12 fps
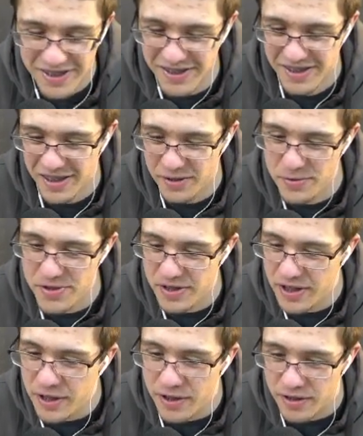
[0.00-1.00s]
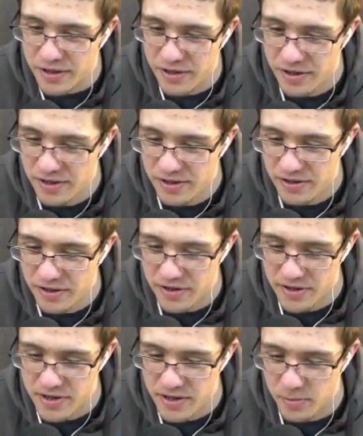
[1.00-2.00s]
I wasn't eating at the
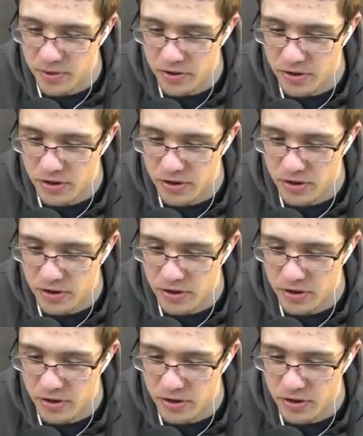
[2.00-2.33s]
time either.